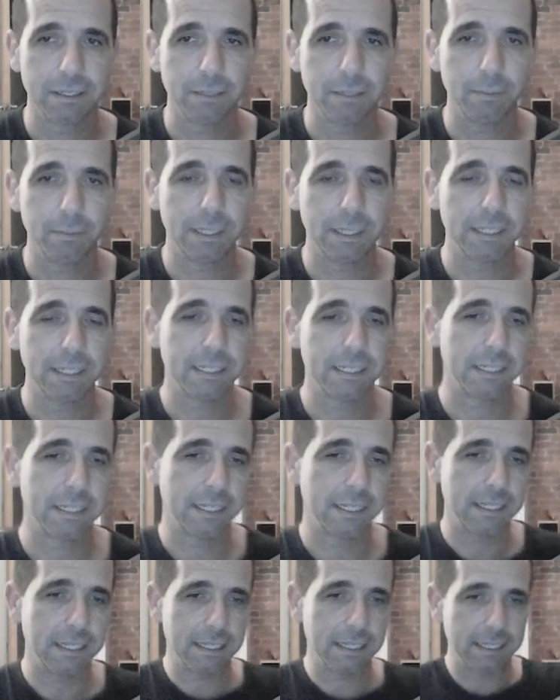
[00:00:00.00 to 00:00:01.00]
because
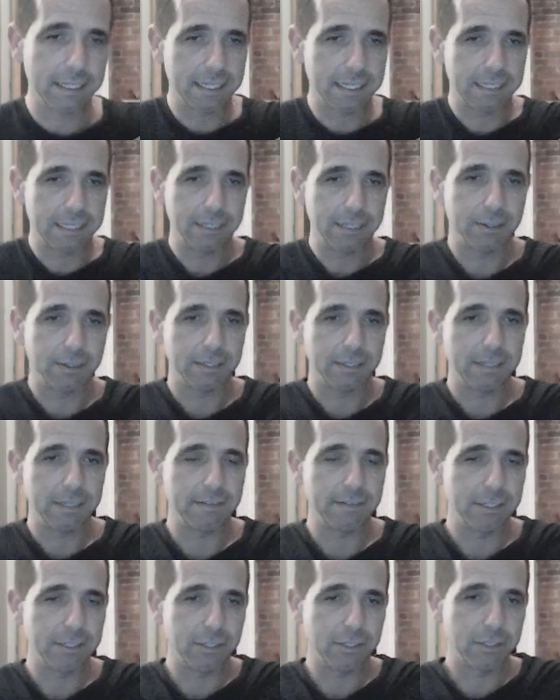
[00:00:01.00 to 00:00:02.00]
they're
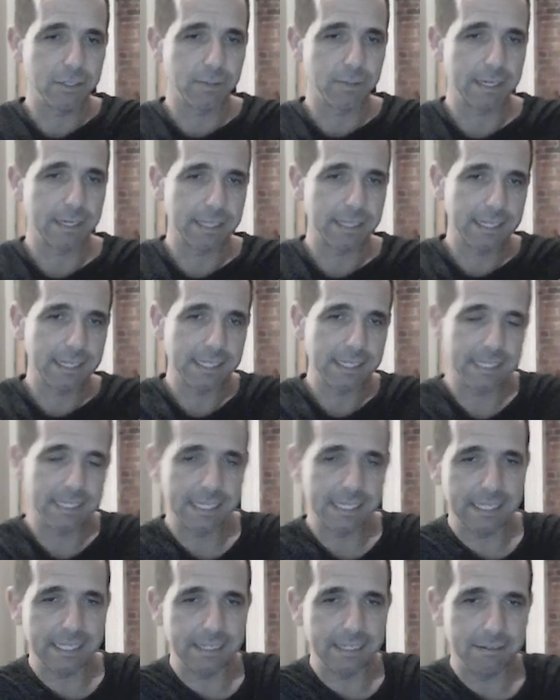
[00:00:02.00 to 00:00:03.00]
in zugzwang and they can
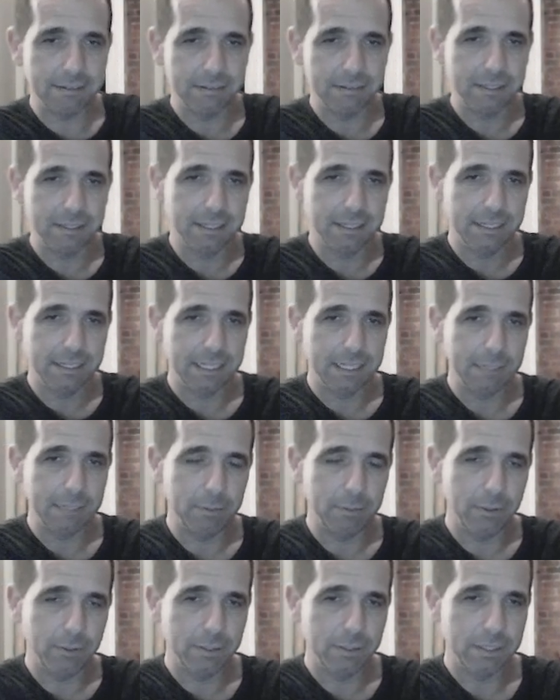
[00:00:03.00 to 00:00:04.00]
see that their
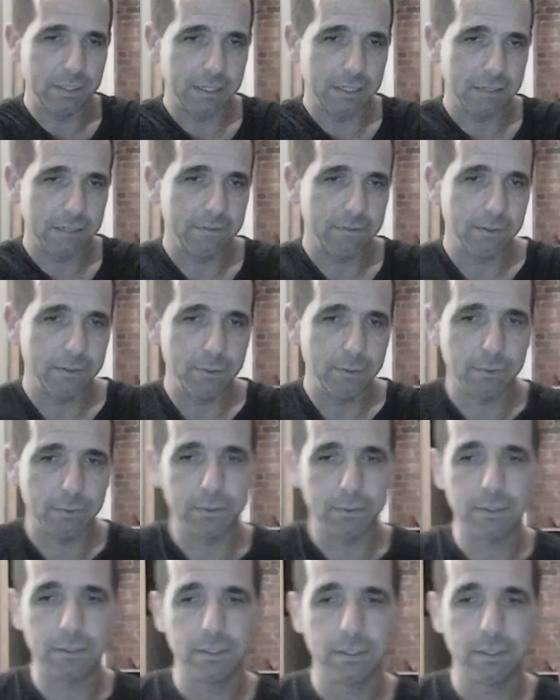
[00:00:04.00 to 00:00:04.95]
pawns are going to fall.